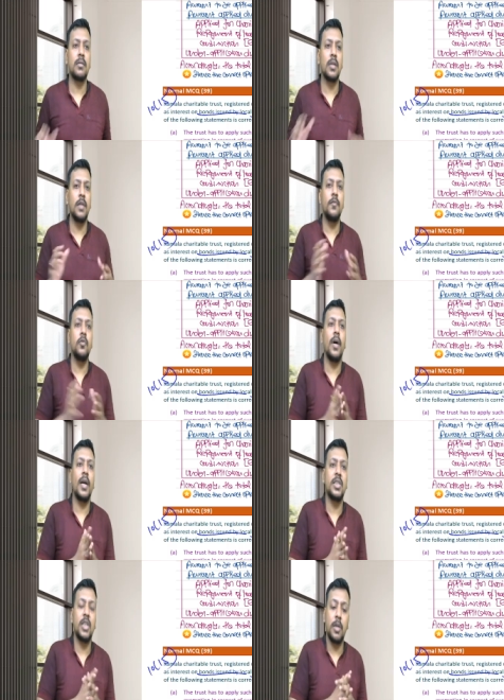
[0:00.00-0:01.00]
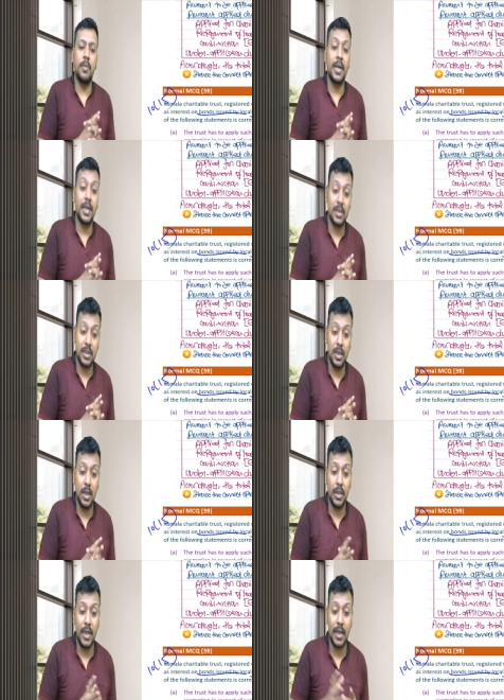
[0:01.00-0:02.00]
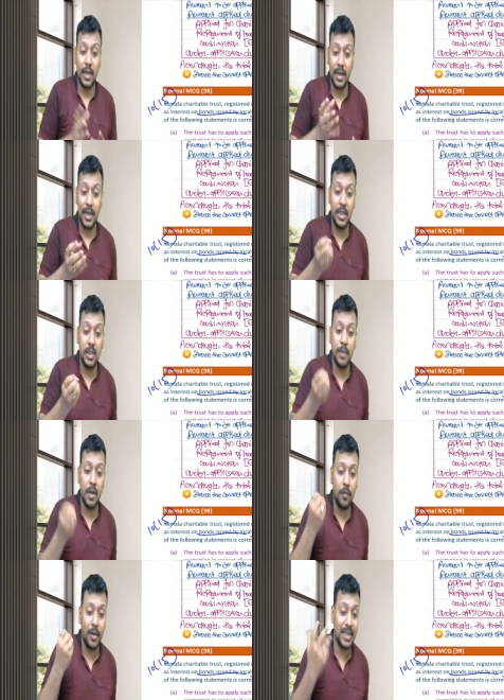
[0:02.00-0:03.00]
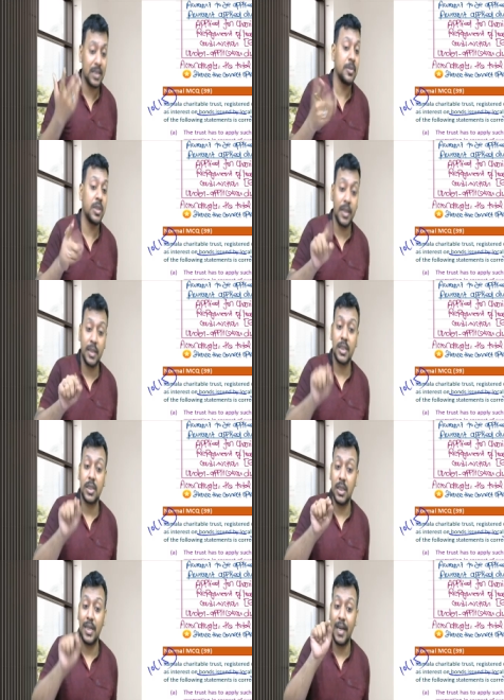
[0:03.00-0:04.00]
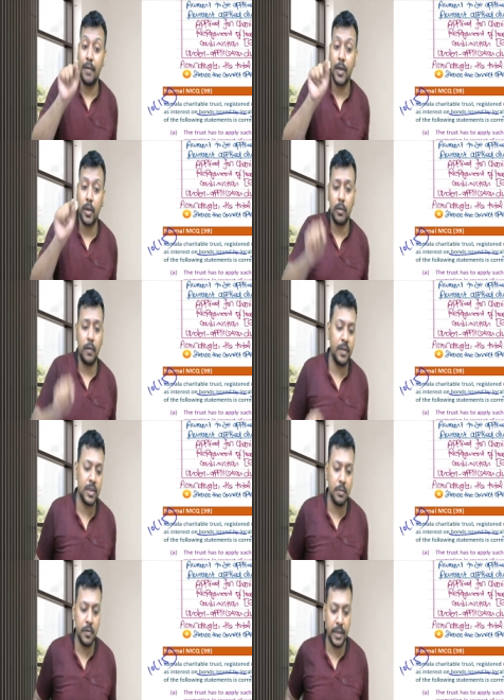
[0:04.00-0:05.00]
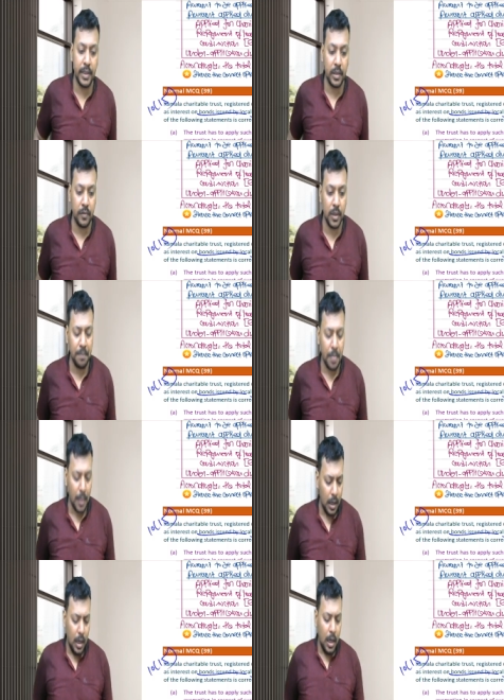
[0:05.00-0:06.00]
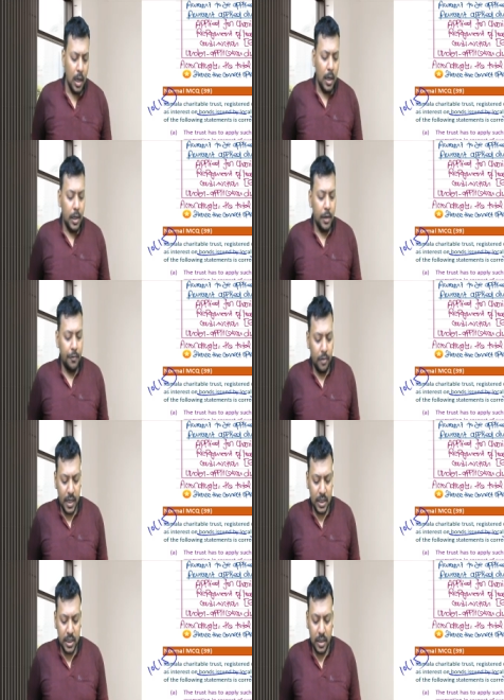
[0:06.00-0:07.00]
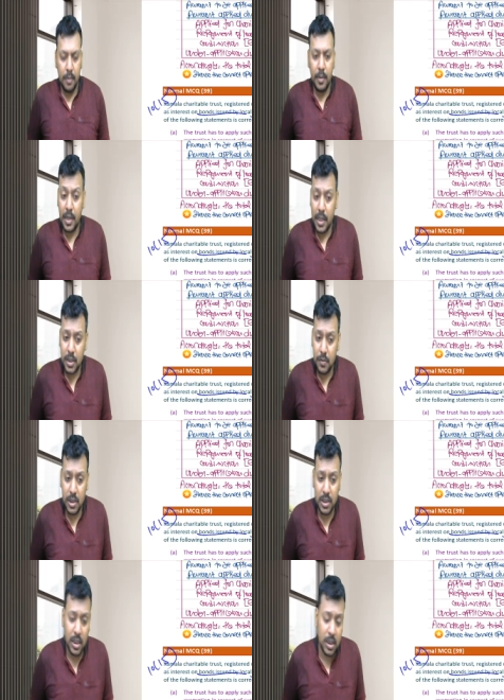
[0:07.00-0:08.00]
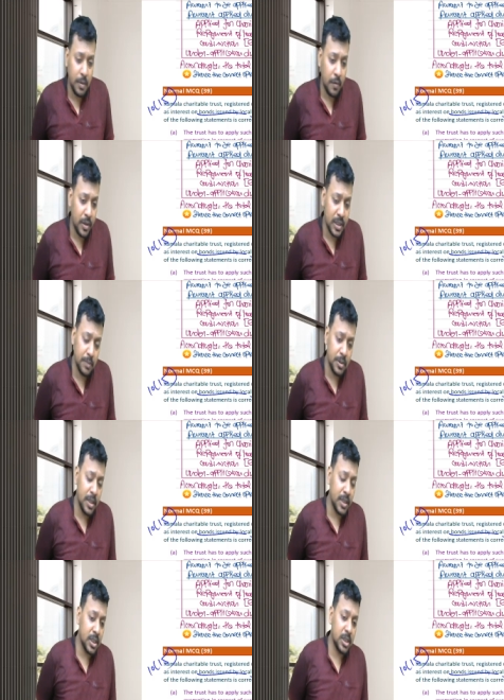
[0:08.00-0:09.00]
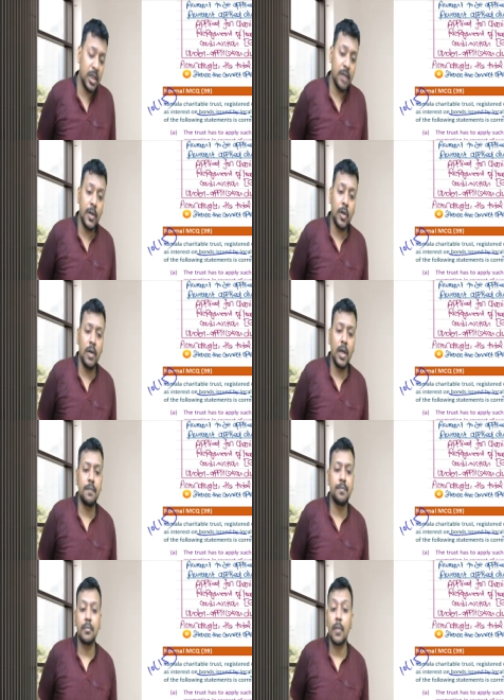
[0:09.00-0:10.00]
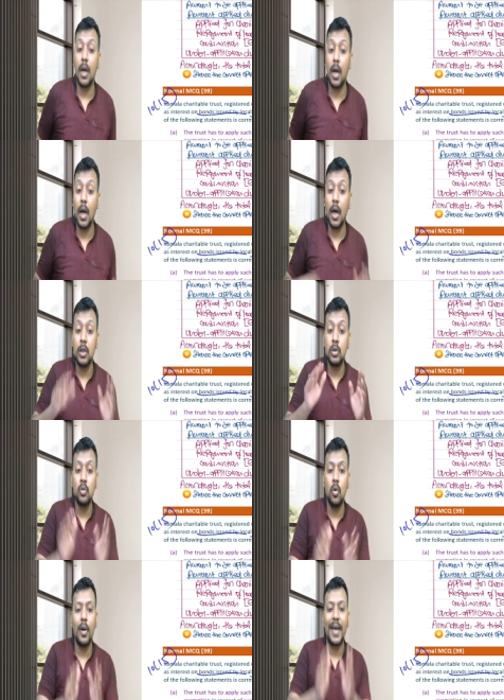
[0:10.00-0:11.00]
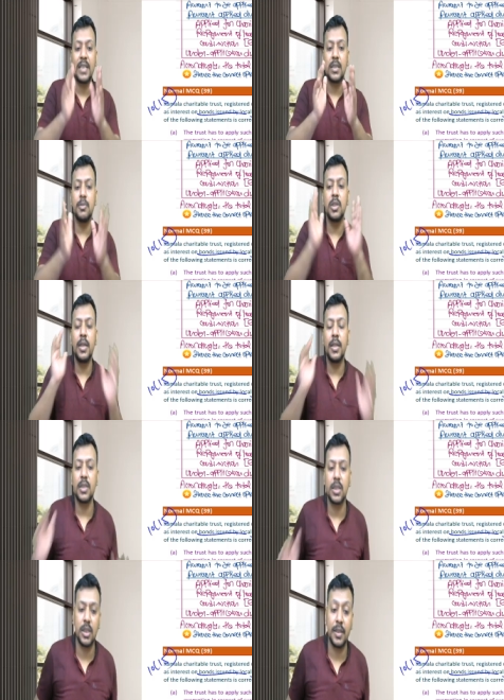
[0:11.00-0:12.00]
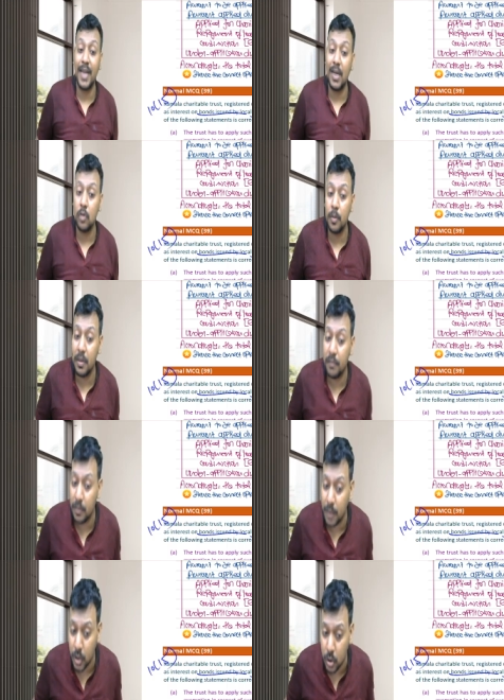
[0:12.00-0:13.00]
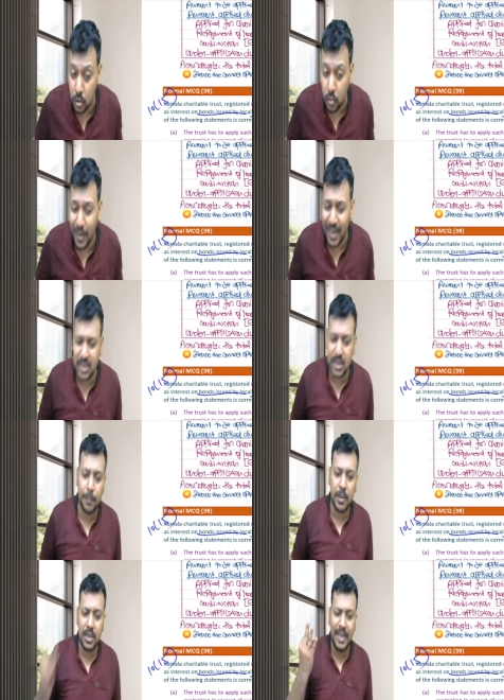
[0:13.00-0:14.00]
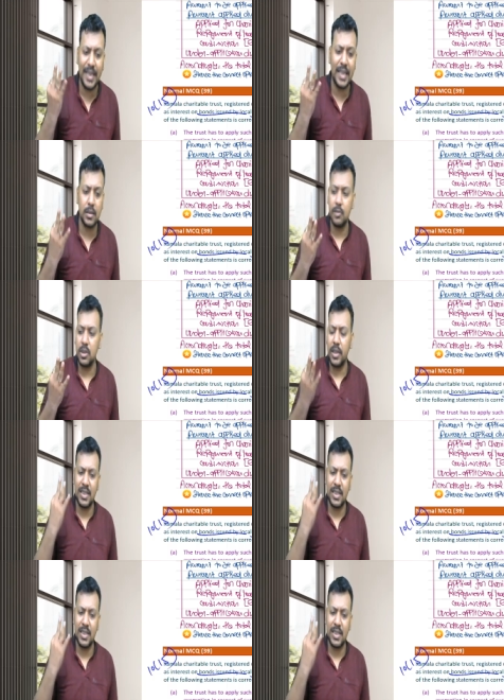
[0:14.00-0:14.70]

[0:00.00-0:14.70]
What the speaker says: if you are a charitable trust that are eligible for exemption under section 1112, listen me very carefully. If you are a charitable trust which is eligible for exemption under section 1112, no exemption under section 10 would be available to you except 3 exemption.